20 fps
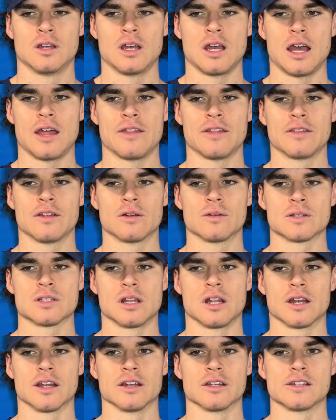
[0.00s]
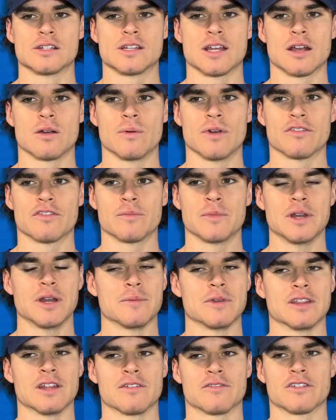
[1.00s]
I think there was a lot of good to take away from it. I
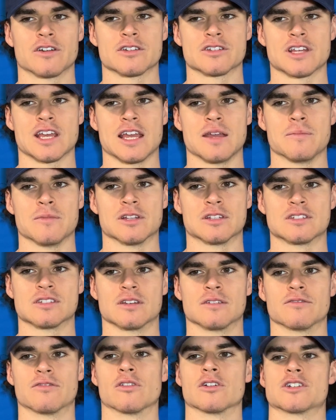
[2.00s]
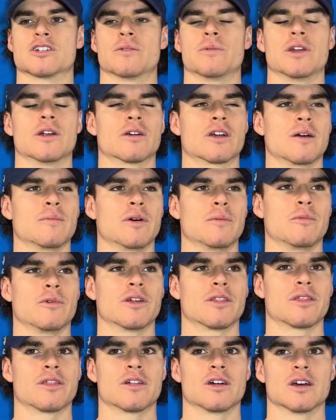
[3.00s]
mean, that first game, it's unfortunate we don't come up
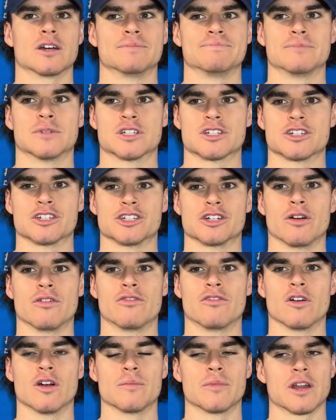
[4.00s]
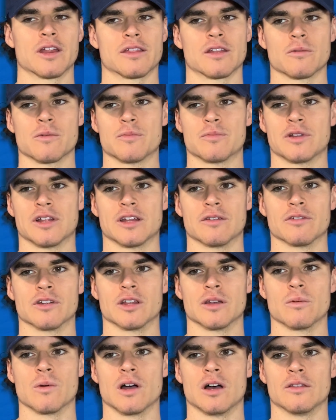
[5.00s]
with much to show for it, but I think we played
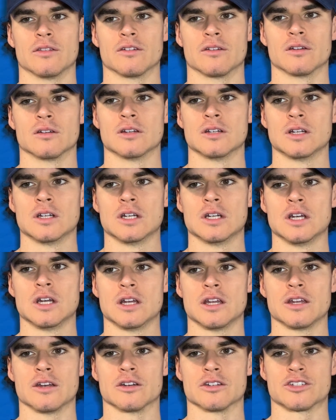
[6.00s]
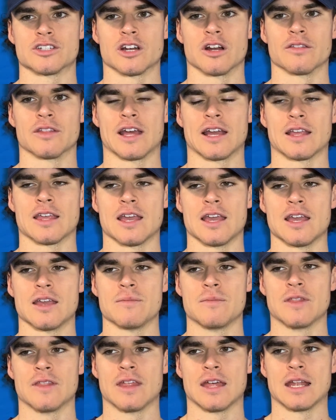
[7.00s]
really well in the, you know, to start that
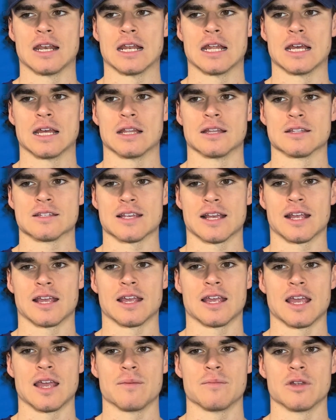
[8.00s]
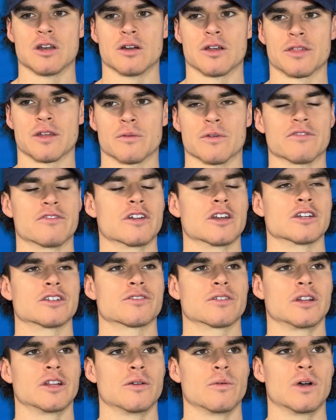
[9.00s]
game. And then the second game, you know, I think we
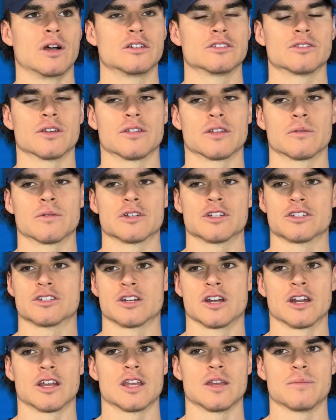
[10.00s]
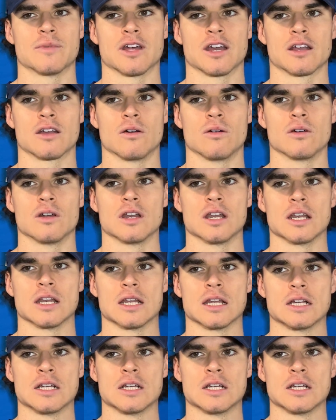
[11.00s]
finished really well. So I think we're just trying to keep that going and,